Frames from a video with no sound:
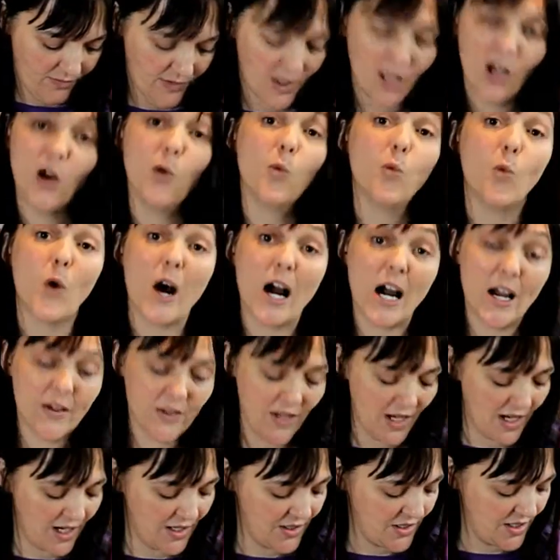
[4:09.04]
and why
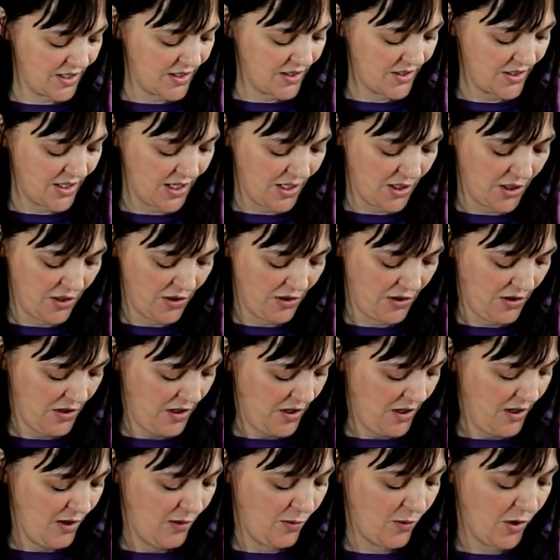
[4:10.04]
the artist did
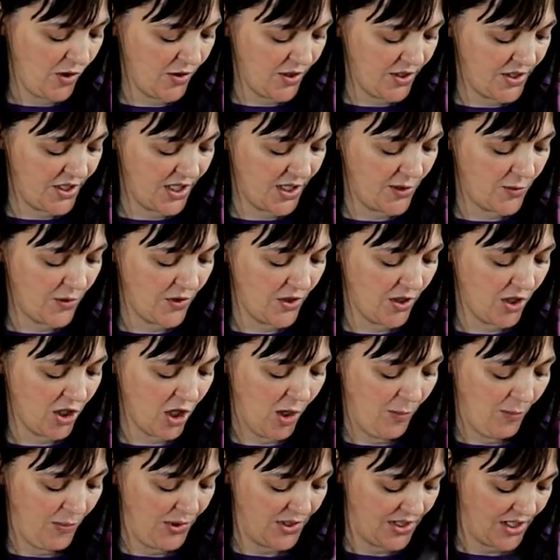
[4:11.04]
what they did with the
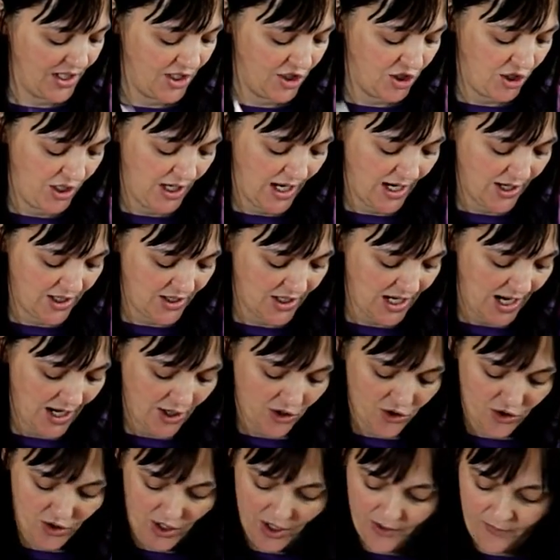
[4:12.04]
composition,
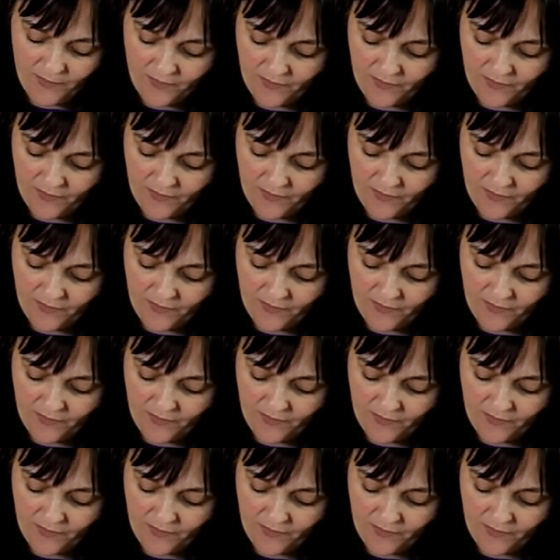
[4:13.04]
etc.